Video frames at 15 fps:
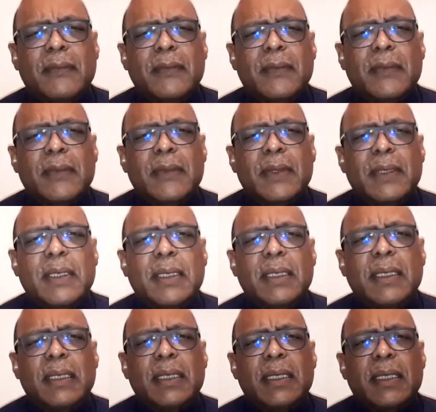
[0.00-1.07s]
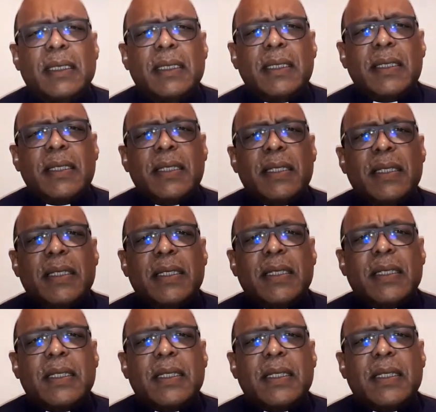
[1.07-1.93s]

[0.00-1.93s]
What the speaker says: [no speech]